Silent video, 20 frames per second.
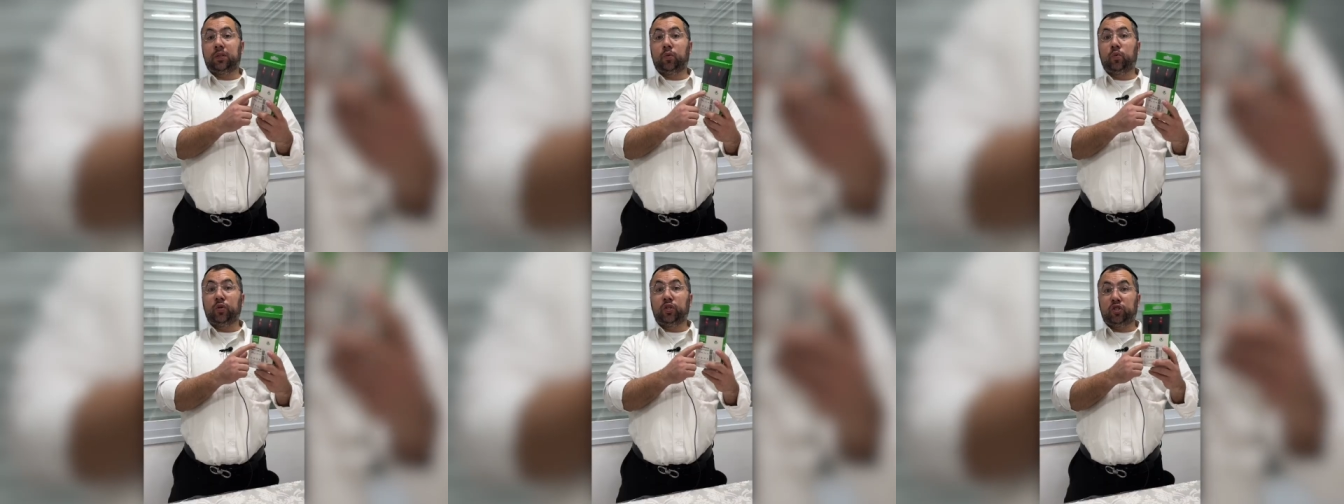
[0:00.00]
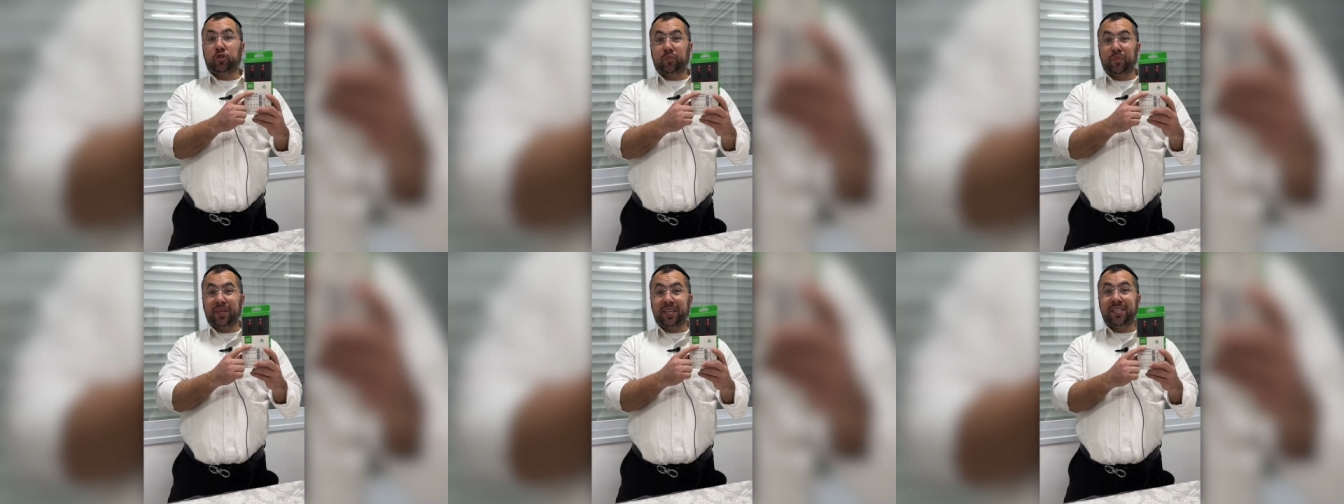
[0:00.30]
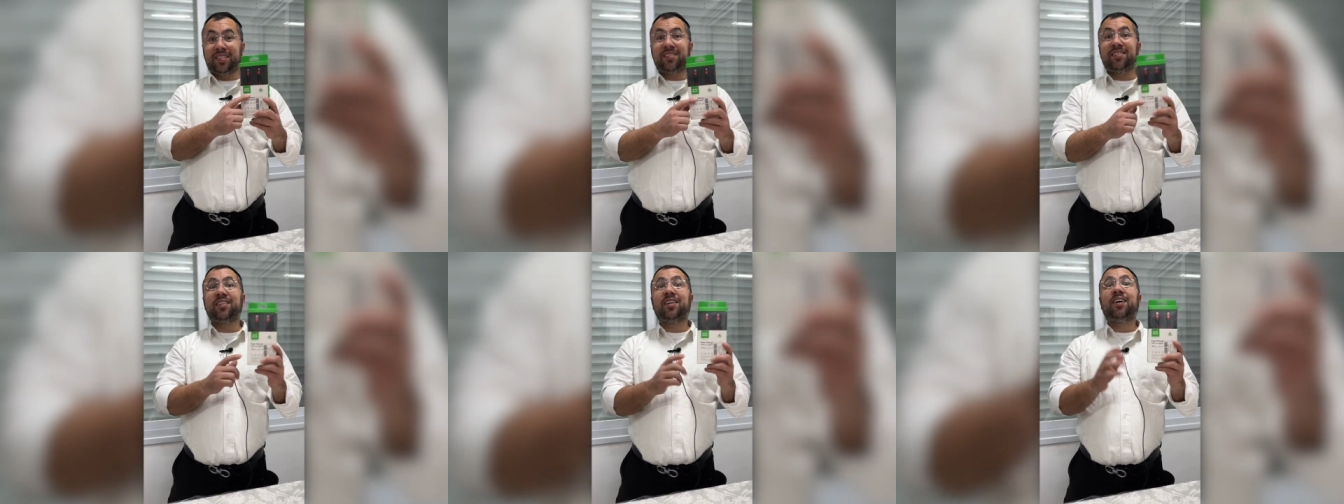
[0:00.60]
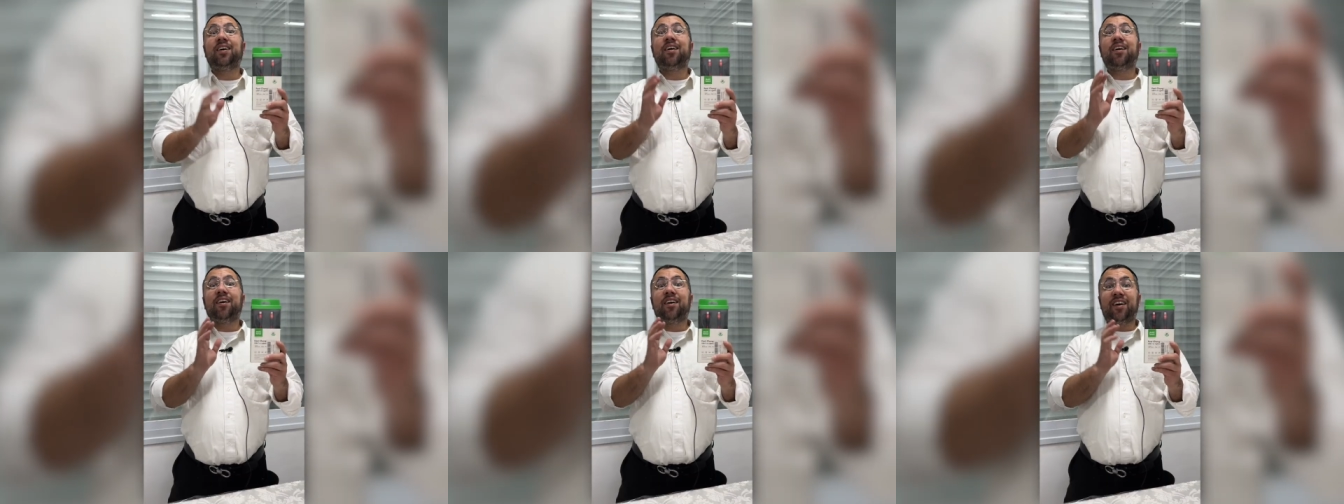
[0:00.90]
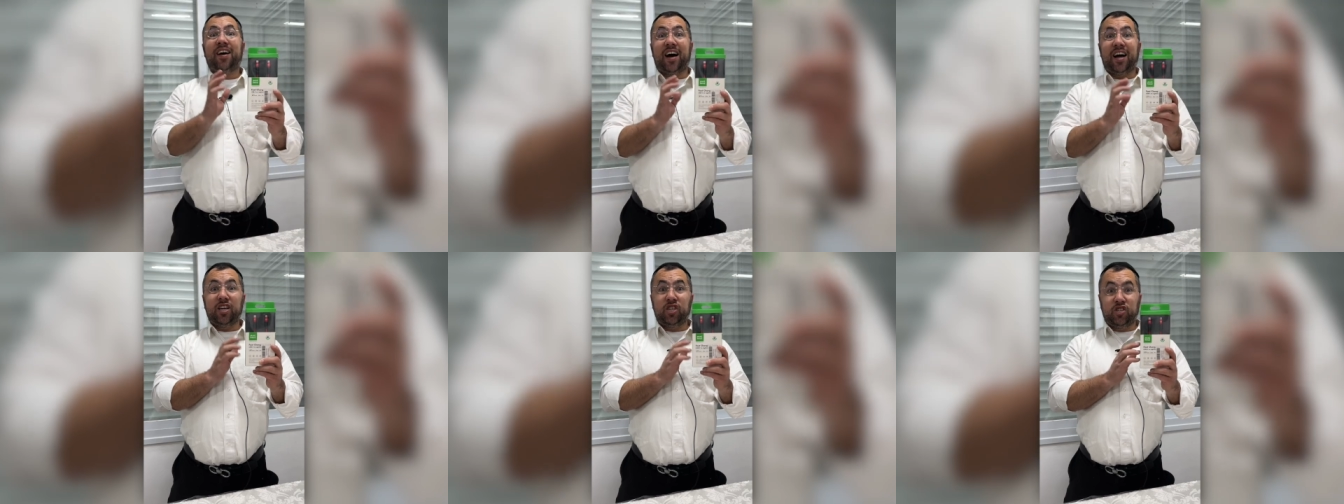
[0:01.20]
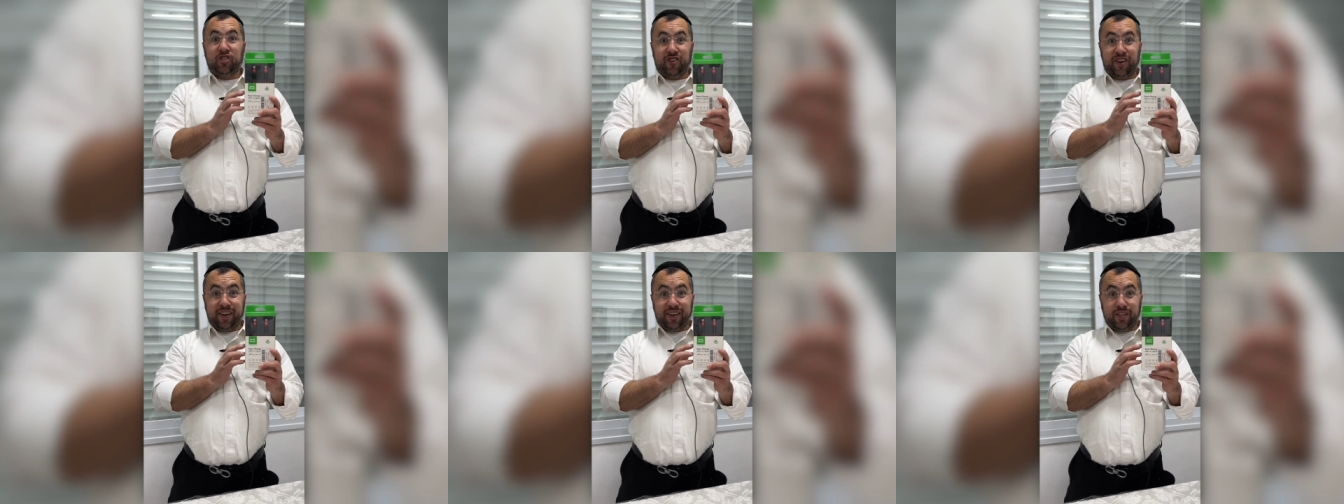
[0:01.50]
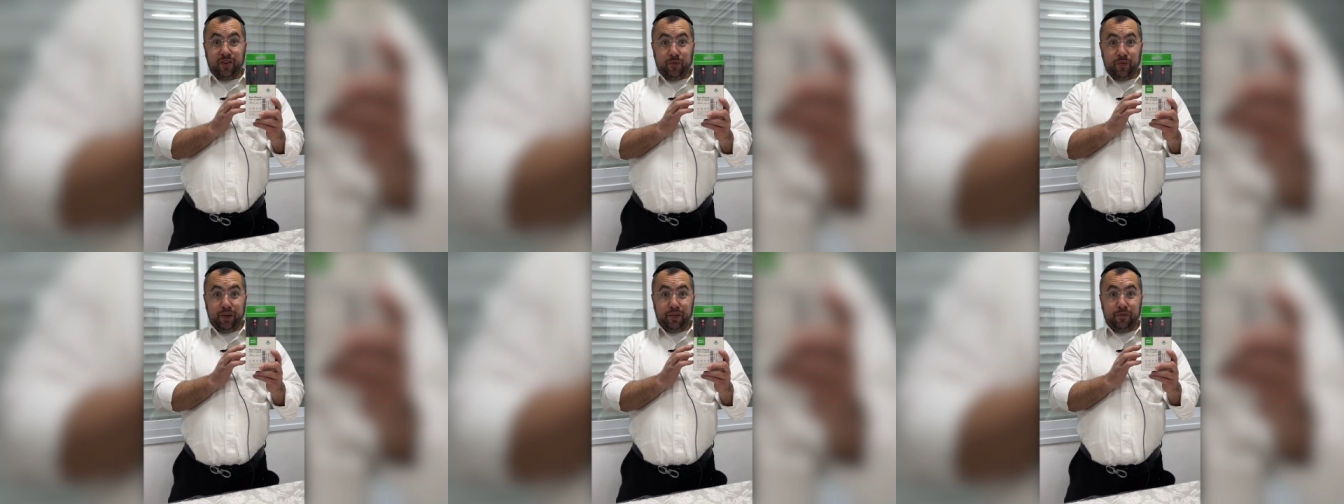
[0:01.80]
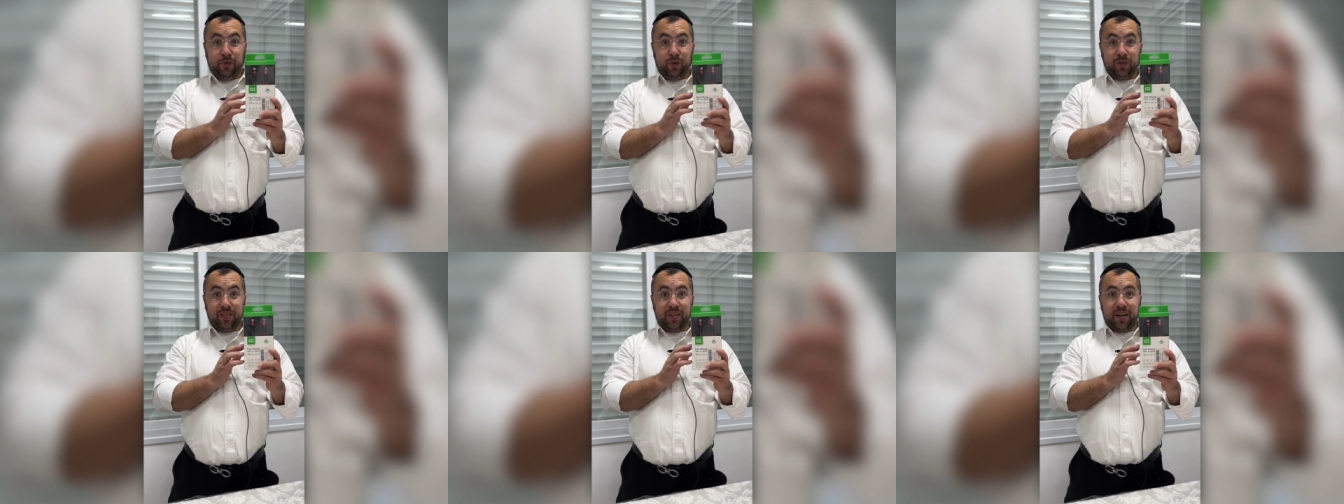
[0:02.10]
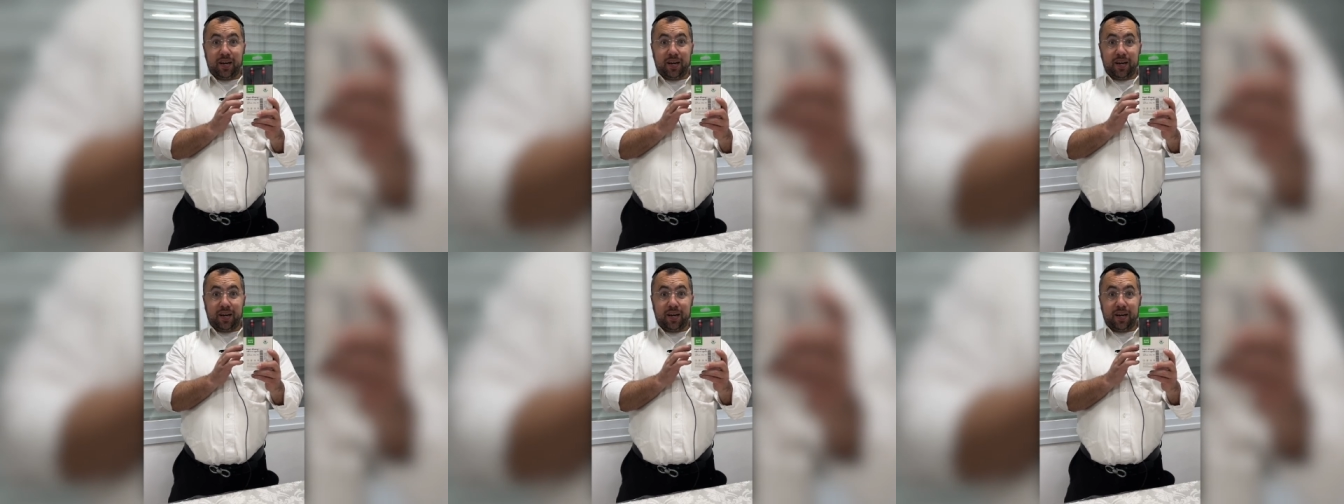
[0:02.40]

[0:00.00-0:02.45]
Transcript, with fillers: which means I checked the reviews on